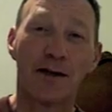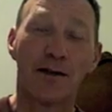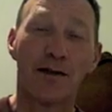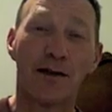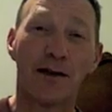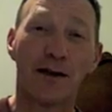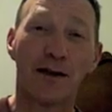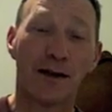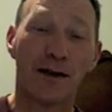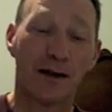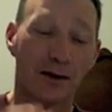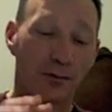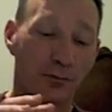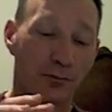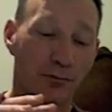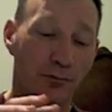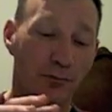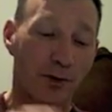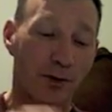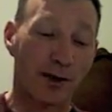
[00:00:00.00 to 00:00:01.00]
the
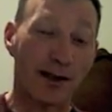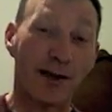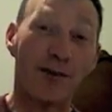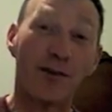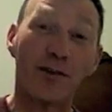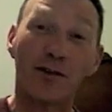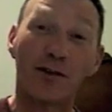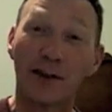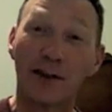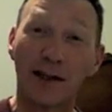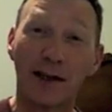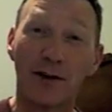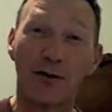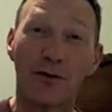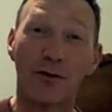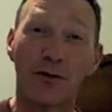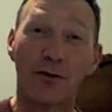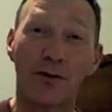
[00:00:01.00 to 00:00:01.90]
religious leader,